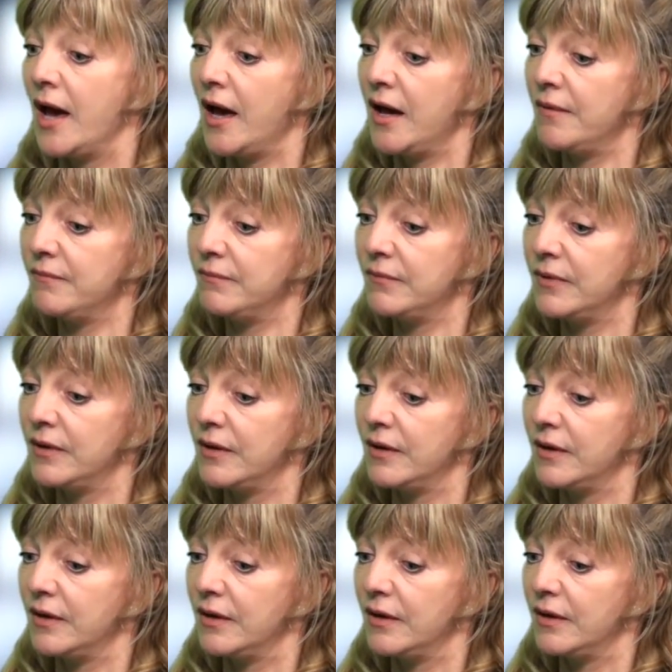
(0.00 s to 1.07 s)
And
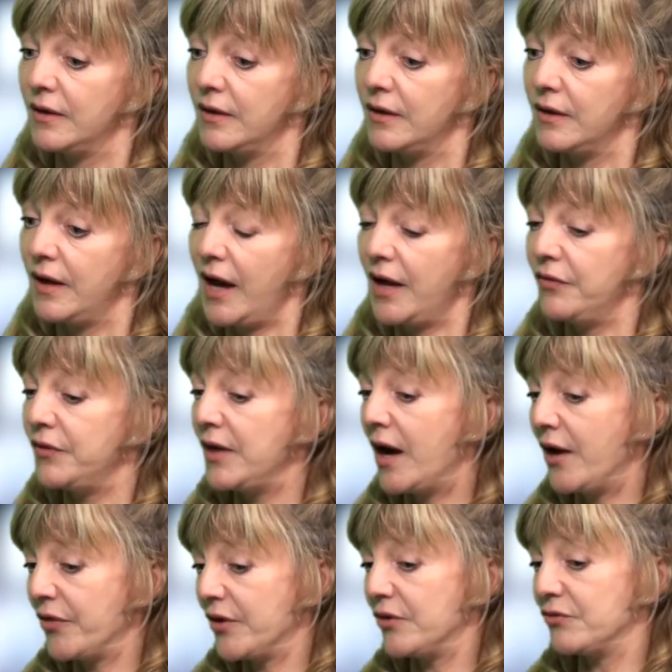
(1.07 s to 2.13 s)
the
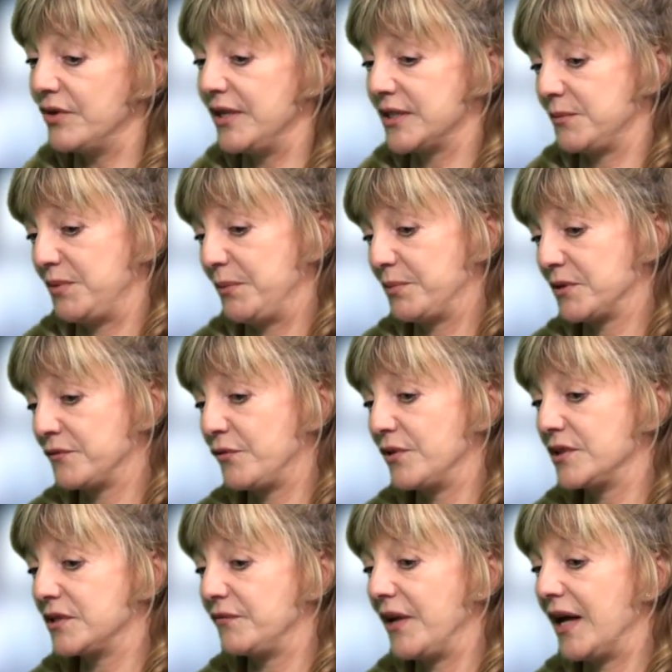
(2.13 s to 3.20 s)
other reason people's
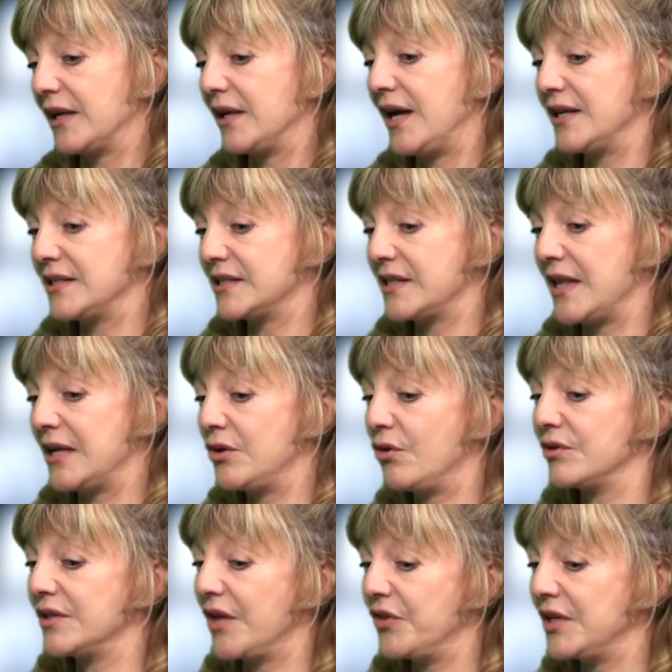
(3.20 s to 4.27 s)
voice flatlines is they're
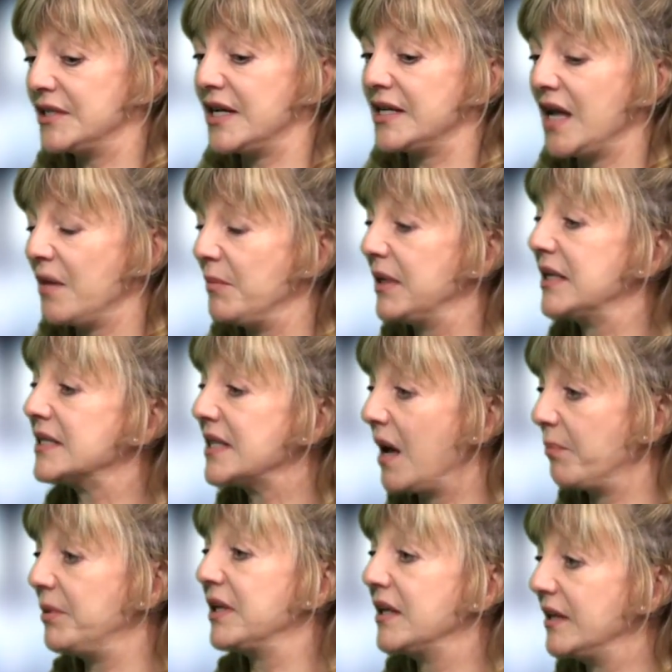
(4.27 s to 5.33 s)
not, nothing dynamic is
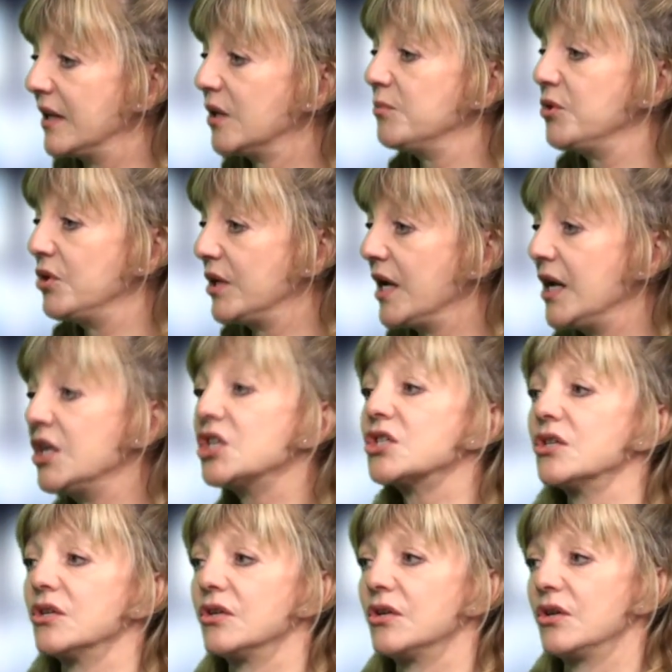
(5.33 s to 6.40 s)
happening in their
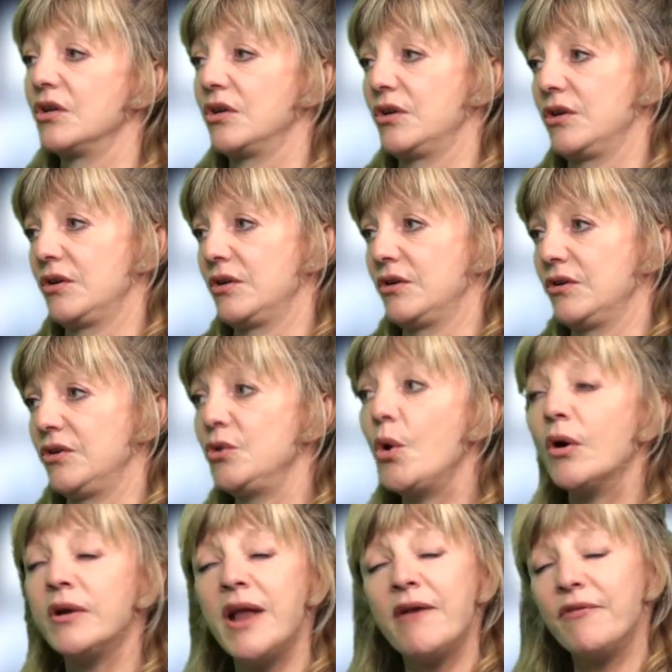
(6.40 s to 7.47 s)
communication. You
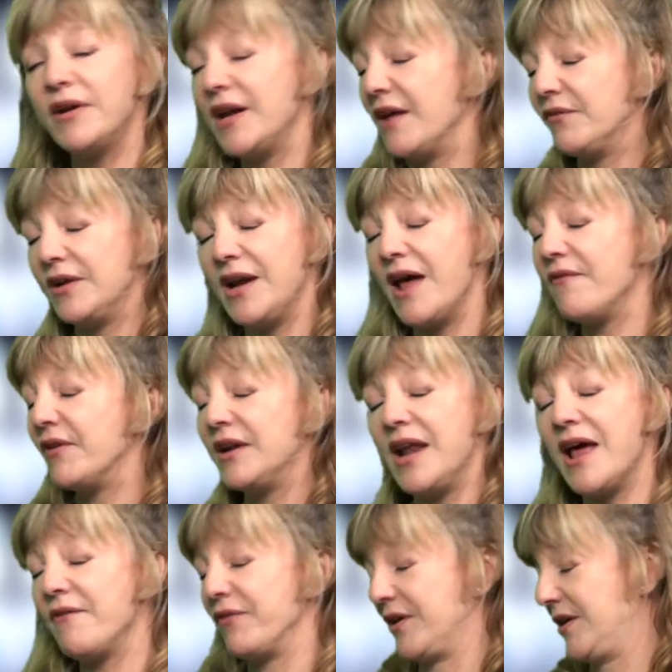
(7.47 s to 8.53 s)
are never, never, never,
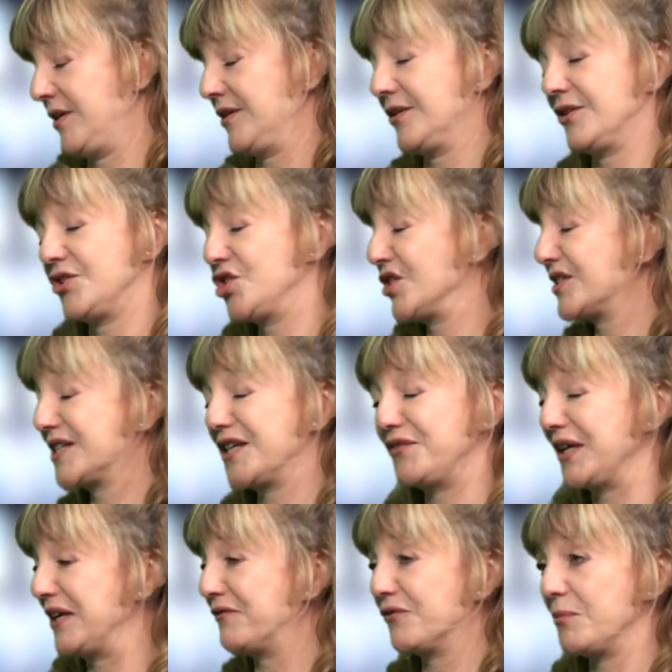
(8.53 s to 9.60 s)
never just
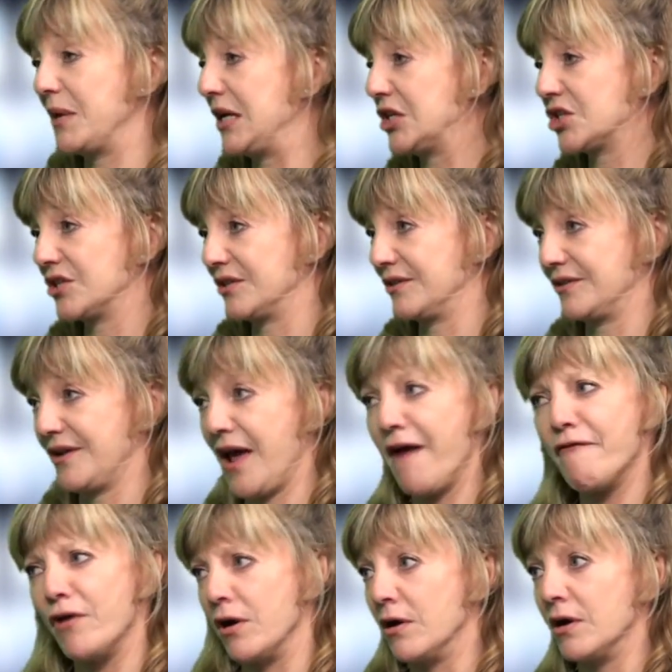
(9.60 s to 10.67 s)
giving information,
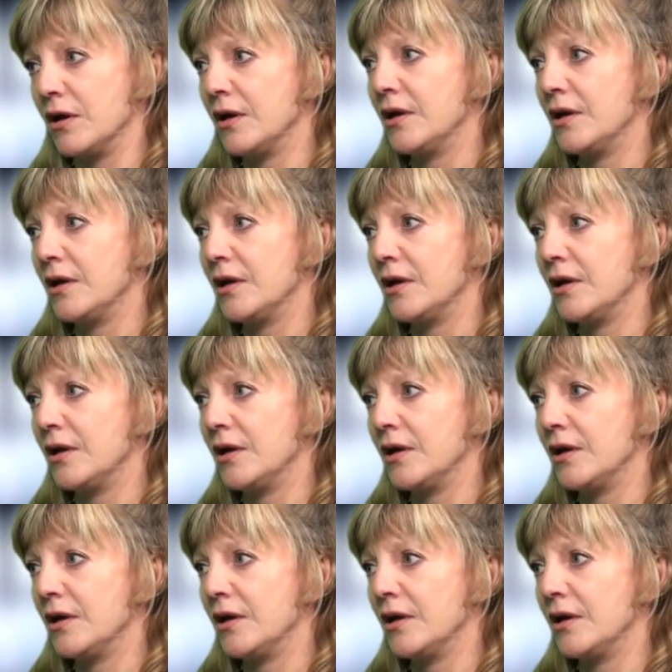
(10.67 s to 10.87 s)
ever.